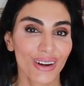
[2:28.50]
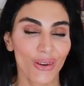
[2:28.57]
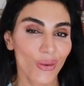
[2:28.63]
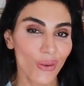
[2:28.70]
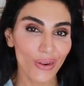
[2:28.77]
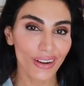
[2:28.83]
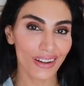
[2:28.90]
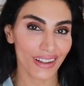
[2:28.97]

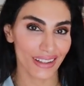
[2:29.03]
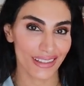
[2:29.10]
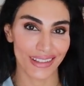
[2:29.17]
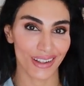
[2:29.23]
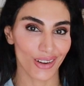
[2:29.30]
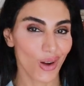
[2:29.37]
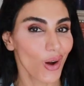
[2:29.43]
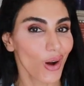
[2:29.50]
Or
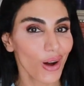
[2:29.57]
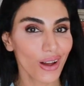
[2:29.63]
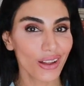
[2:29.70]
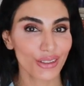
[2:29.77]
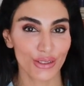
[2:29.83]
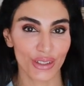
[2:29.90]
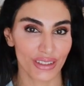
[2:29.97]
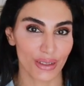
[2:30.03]
is it
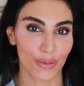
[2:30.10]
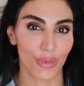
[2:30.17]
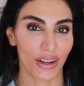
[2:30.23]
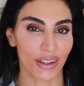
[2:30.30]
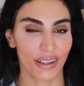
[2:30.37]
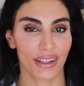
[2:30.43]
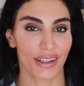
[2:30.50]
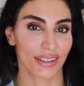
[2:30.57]
all just a
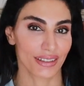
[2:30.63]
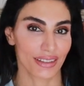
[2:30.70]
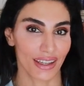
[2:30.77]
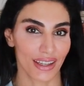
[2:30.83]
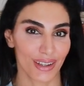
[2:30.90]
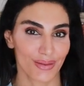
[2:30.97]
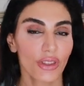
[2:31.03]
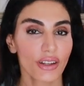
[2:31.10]
marketing
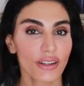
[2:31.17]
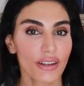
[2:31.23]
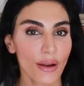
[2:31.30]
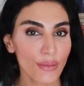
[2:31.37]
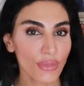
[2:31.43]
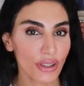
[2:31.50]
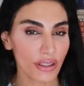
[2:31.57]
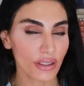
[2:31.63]
scheme? Well, the
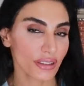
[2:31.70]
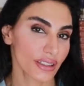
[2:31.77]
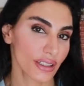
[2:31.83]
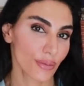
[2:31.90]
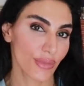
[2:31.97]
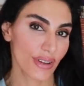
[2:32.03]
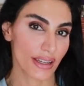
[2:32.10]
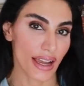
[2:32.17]
number
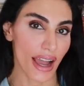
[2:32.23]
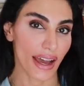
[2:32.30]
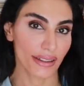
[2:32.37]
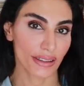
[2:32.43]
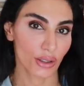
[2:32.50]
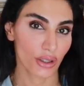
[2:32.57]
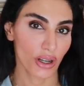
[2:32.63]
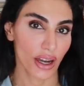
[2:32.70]
can be
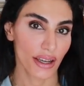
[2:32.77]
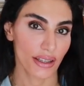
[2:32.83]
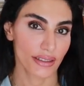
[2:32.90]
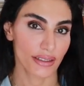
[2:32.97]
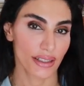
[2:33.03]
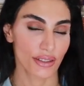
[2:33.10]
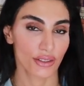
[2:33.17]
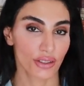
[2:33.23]

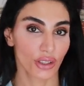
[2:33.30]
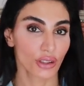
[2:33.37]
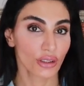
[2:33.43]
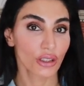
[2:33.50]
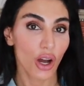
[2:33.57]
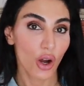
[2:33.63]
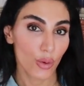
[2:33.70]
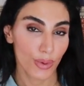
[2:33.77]
categorized into
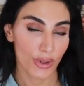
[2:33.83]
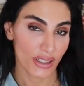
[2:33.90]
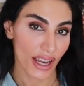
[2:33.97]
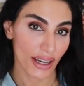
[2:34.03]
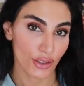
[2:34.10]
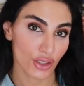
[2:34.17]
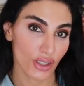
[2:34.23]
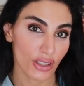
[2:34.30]
low
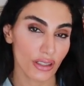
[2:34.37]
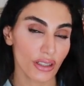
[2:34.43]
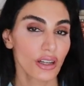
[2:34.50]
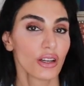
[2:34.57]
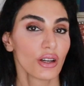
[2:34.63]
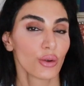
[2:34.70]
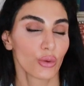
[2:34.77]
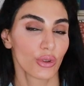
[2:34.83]
protection,
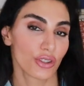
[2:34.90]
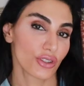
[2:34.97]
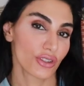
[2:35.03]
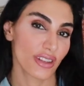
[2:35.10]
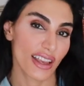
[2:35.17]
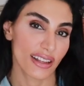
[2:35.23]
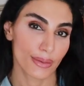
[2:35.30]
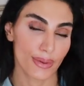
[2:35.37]
which
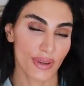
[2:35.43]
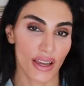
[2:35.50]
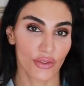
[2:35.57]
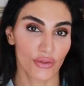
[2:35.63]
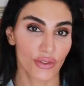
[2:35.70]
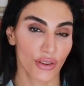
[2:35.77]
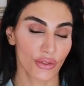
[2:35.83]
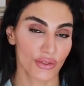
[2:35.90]
is
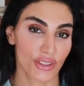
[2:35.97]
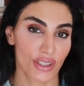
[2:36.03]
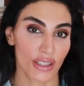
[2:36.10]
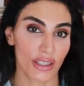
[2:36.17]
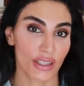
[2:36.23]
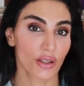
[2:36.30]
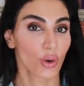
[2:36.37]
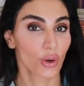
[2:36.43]
SPF
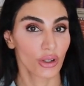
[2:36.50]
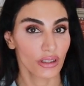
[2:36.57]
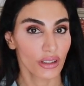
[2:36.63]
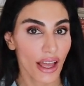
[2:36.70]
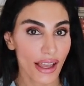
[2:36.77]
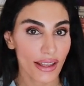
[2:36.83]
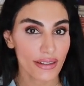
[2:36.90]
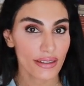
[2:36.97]
15 or
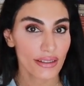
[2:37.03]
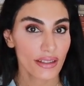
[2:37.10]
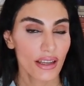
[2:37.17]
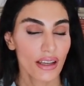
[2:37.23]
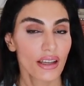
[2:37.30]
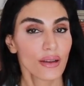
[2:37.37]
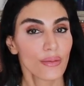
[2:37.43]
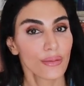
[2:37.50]
less,
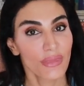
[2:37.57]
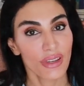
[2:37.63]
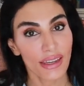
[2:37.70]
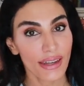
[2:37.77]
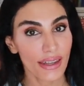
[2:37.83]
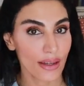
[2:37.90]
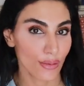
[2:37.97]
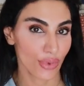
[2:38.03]

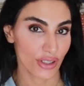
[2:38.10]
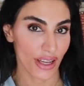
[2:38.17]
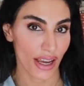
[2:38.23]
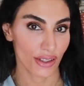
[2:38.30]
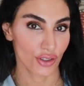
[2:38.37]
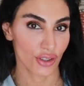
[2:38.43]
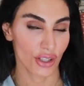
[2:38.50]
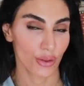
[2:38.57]
medium
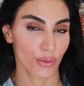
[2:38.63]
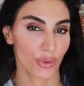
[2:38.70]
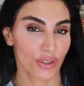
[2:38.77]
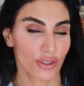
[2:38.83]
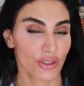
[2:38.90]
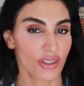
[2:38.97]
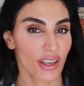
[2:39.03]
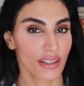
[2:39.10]
protection,
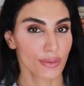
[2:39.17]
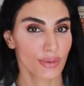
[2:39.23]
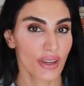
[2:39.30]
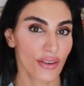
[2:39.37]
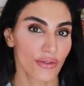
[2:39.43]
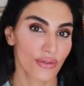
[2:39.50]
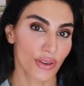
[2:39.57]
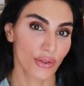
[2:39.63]
which is
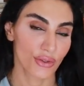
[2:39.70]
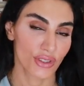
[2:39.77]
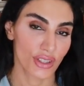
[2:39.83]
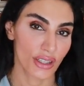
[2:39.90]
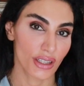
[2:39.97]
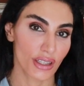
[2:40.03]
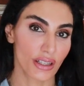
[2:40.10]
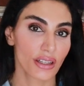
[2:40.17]
SPF
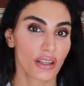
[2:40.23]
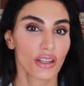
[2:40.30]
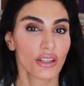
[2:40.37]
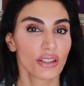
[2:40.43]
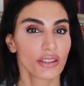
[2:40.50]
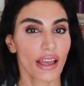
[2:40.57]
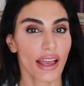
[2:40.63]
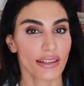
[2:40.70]
15
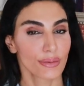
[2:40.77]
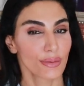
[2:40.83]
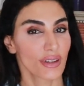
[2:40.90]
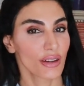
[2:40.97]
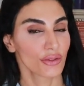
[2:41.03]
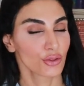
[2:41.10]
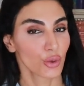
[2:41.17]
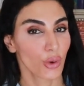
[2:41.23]
to
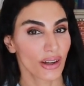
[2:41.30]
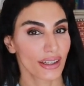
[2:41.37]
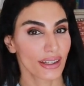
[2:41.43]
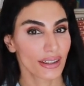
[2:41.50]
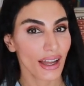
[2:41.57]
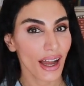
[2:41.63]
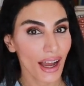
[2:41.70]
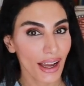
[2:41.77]
SPF
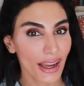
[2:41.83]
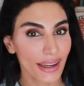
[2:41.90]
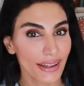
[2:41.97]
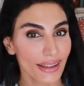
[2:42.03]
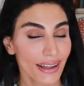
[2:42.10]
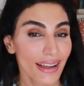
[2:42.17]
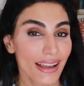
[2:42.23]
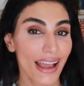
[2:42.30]

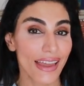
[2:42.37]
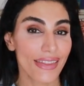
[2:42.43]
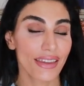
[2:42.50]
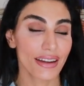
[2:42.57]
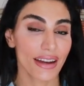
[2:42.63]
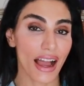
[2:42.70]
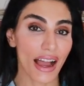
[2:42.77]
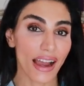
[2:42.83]
29, and
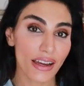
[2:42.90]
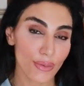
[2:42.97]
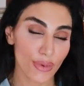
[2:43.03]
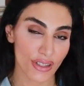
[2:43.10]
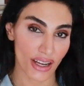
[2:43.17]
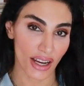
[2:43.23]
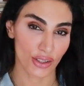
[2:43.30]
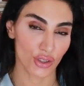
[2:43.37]
then high
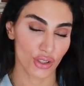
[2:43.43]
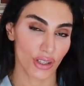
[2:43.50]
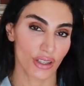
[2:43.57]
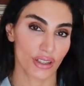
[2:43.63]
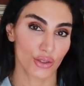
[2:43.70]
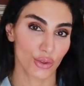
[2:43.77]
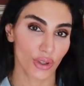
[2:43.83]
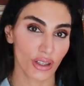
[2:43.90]

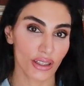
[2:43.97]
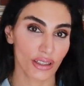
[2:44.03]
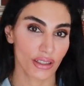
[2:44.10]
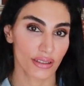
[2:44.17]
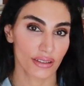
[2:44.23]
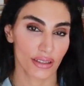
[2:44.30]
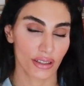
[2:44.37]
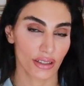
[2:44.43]
protection is really
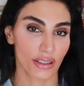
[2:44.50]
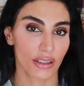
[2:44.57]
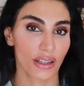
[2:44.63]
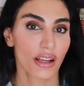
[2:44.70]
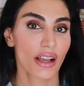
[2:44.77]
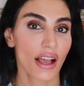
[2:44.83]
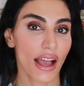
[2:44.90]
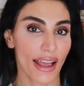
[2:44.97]
considered
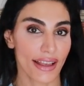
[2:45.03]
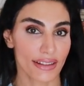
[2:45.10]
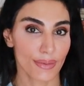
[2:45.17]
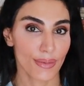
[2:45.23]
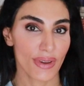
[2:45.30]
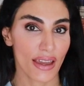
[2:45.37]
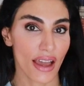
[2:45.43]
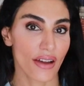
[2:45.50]

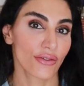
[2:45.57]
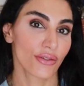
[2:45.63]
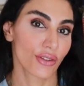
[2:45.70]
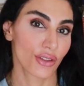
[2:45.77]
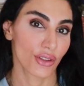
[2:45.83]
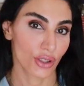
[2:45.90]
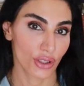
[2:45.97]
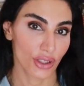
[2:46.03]
SPF
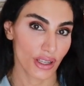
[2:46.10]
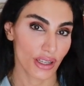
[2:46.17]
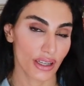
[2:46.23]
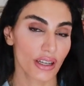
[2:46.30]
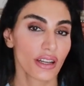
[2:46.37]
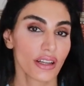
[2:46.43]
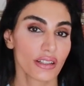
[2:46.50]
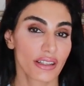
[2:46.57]

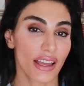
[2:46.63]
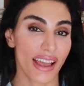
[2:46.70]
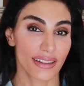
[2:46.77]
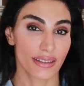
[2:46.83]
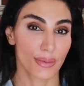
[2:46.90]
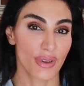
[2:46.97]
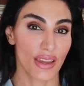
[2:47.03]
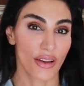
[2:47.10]
30 to
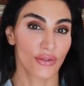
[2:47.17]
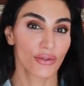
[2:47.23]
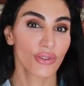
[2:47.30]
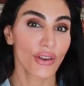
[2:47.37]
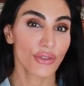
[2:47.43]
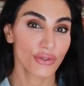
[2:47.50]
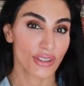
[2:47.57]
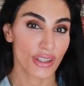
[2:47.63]
SPF
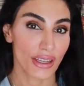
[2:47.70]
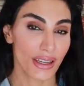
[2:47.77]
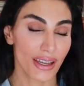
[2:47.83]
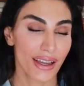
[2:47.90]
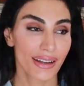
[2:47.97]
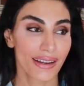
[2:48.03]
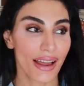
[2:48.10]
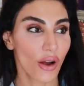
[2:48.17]

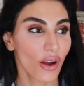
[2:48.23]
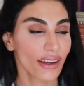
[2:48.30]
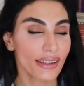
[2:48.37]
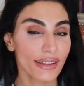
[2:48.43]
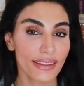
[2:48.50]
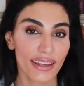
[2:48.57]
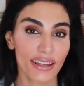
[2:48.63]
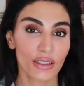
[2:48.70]
50. Now,
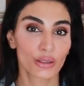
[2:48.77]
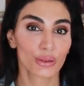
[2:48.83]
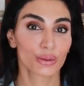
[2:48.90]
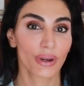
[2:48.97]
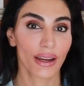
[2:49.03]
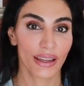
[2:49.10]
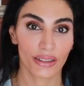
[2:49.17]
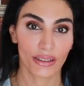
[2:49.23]
anything
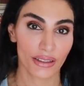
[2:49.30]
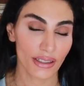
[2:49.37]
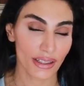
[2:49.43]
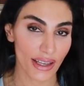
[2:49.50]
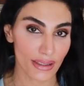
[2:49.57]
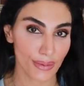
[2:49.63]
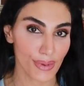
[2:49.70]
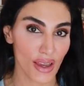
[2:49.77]
greater
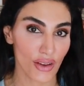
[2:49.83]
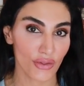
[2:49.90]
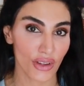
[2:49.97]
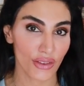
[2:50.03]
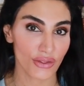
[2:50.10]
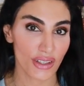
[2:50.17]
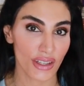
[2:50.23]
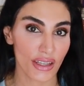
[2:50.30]
than SPF
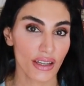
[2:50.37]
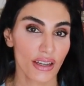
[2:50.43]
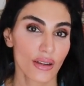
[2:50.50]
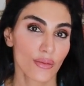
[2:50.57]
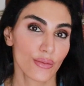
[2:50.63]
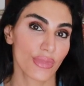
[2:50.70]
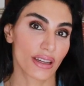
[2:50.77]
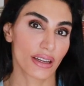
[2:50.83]
50
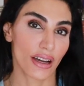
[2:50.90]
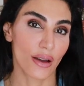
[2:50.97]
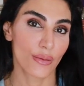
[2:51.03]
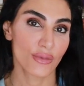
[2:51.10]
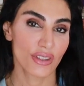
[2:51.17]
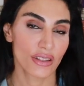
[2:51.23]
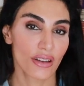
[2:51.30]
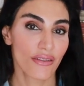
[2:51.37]

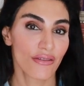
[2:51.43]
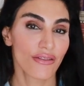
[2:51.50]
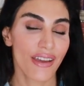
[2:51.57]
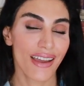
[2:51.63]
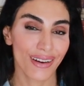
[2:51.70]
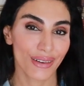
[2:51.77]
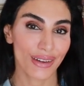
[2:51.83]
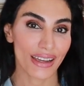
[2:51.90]
becomes
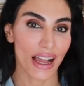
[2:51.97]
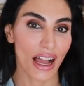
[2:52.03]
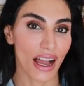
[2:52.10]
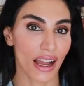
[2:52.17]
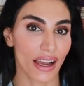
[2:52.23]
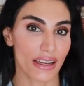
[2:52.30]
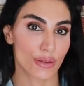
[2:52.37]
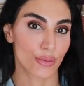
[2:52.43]
very
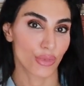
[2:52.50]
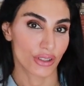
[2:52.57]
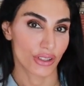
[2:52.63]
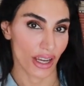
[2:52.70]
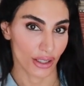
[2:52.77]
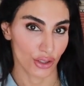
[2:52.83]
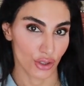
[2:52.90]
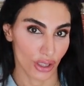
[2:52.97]
high
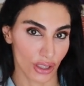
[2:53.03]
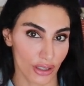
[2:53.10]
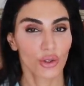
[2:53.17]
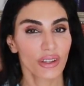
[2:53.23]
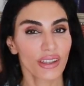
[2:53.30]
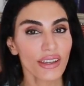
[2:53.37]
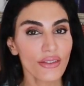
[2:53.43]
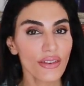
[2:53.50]
protection.
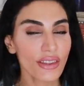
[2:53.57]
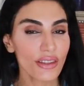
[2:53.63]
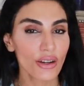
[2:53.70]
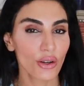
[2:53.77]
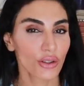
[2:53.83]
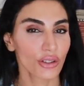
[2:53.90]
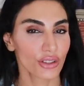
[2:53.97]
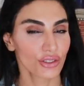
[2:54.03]
So even
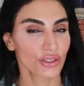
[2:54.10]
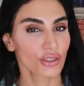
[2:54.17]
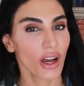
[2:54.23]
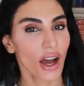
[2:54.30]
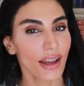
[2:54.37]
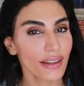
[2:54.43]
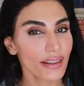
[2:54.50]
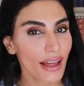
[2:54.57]
though there's
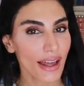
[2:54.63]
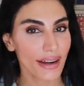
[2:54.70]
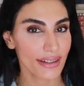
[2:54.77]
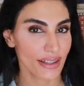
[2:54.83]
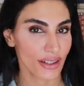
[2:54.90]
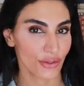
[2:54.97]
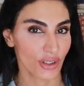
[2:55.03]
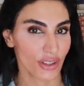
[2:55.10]
not a lot
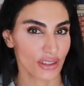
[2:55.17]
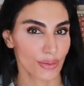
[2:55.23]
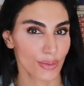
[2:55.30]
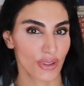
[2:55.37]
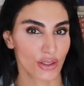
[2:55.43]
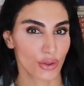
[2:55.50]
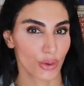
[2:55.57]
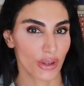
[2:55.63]
of difference
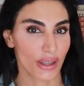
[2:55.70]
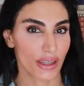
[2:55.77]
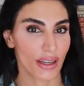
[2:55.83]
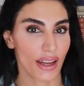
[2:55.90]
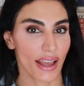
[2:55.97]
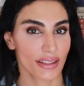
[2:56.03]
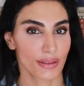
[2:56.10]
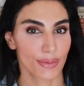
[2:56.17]

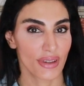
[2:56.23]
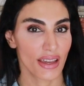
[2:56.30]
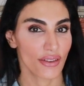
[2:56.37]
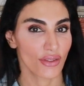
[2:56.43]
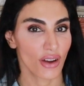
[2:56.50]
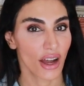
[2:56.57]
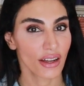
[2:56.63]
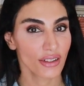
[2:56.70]
between
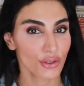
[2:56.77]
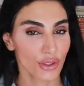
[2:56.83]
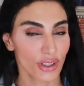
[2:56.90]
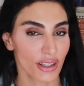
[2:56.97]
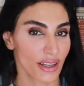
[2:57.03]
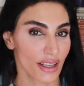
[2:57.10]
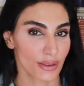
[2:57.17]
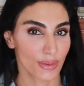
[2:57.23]
SPF
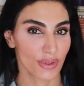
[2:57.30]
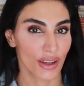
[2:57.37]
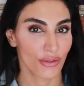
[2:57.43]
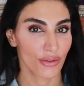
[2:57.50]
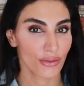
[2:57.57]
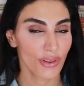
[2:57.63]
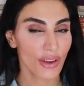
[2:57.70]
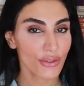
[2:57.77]
100 and SPF
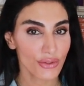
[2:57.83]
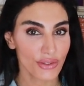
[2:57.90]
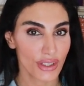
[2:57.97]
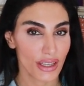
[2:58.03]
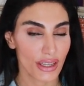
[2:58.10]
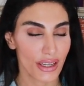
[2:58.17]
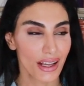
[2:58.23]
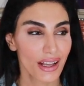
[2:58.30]

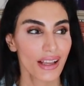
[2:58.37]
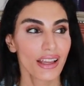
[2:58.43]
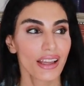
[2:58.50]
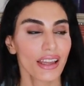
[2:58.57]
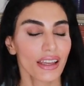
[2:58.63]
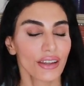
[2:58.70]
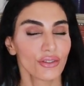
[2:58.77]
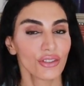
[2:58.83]
50,
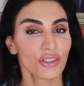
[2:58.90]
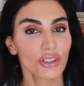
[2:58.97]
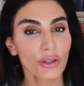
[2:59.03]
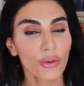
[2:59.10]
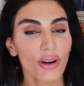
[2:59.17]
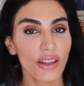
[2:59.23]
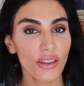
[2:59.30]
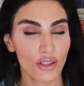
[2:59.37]
if
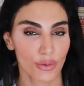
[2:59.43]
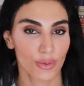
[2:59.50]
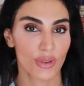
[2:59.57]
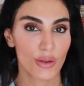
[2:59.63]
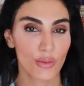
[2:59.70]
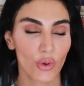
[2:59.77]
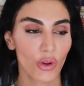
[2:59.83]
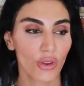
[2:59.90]
you're one of those
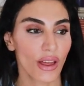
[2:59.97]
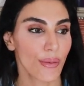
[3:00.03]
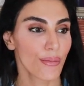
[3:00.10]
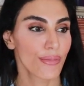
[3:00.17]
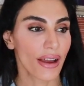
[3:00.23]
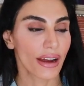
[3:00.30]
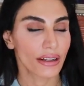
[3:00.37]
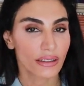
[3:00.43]
people
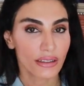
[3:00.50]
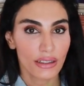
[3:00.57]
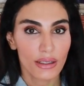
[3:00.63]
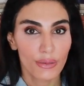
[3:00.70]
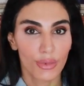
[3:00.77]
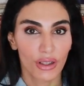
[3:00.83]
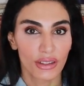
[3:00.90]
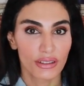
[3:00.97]
that
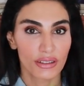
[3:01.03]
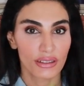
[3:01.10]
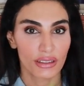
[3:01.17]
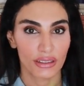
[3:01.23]
barely puts